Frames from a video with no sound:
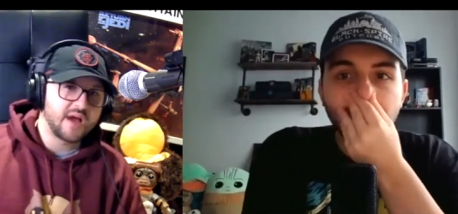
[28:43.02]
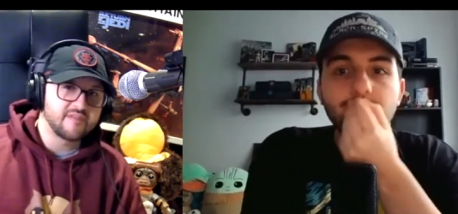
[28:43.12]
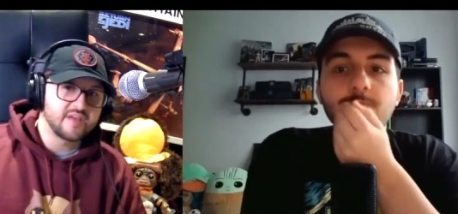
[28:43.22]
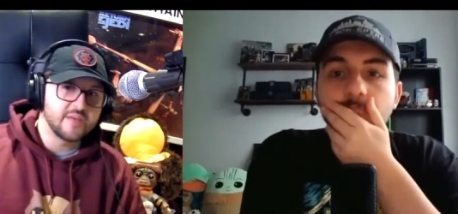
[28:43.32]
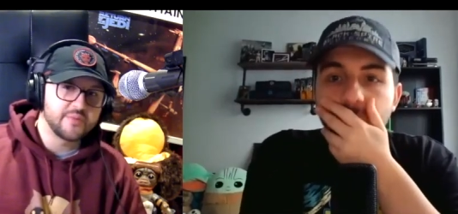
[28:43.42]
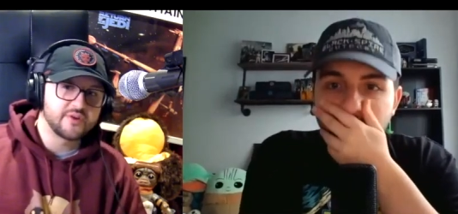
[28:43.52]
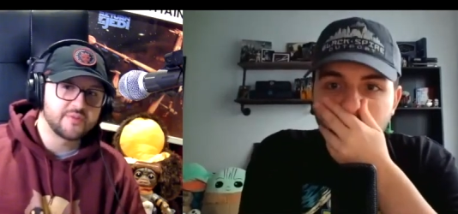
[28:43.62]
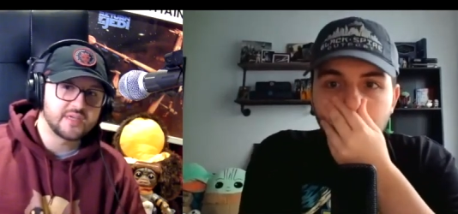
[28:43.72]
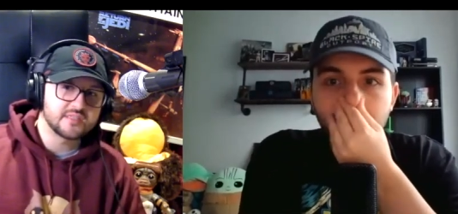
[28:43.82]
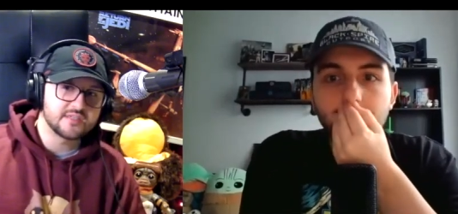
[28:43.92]
Speaker 1: of a hypocrite because
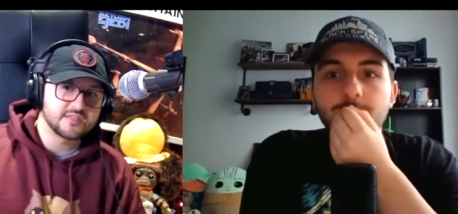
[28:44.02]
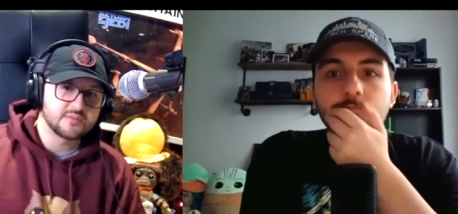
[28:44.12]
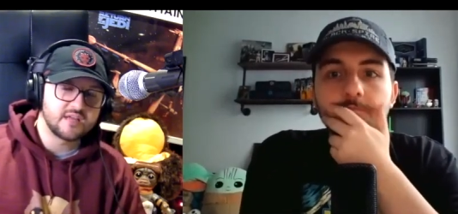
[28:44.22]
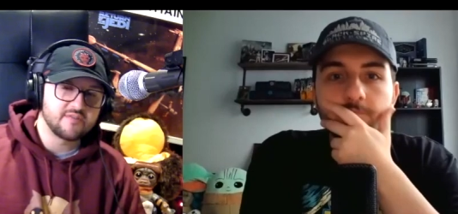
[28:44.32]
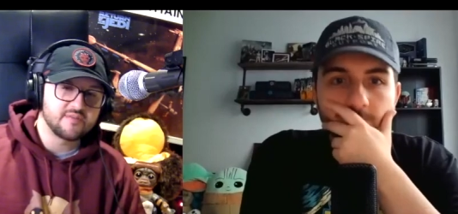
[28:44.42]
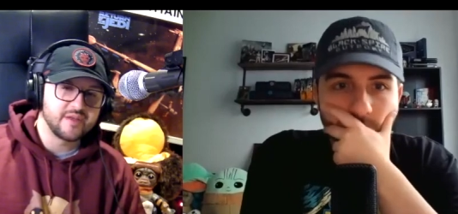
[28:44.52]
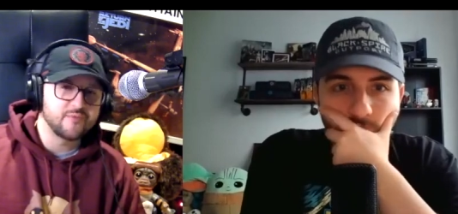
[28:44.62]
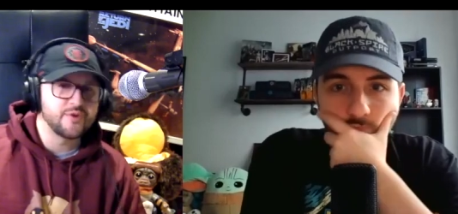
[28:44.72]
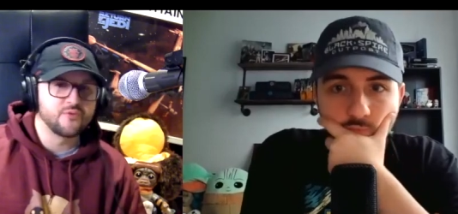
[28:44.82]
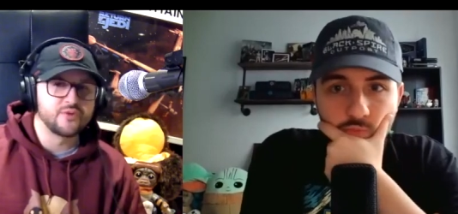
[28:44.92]
there's some stuff I'm like, we don't
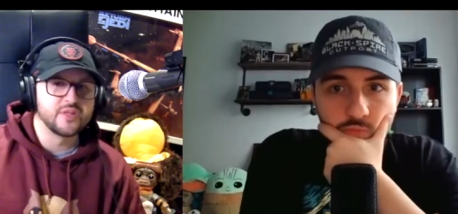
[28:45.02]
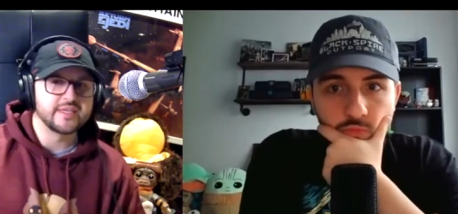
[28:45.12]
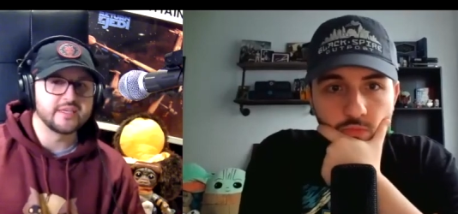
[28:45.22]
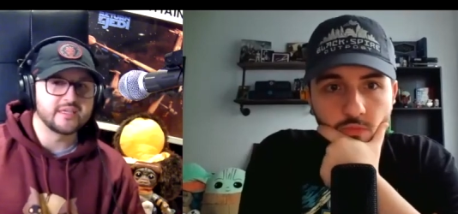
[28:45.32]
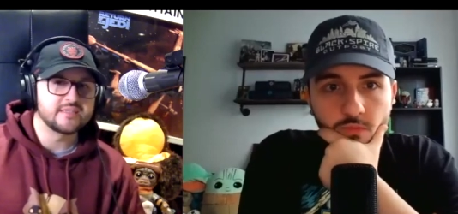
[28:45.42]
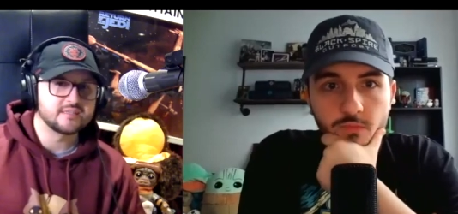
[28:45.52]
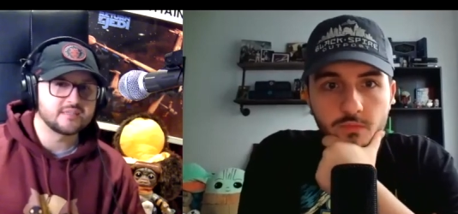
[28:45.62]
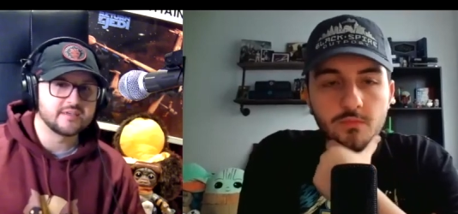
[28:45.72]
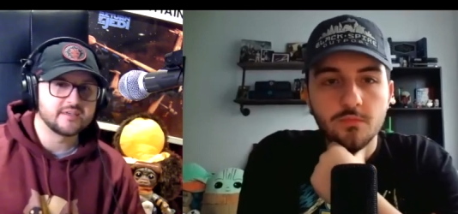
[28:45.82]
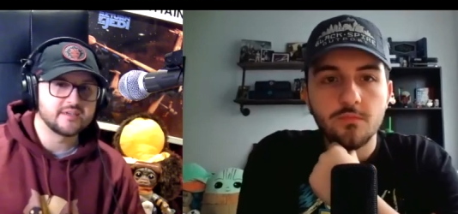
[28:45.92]
really need to
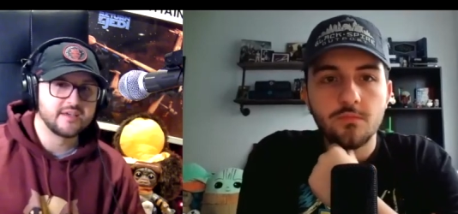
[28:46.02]
see.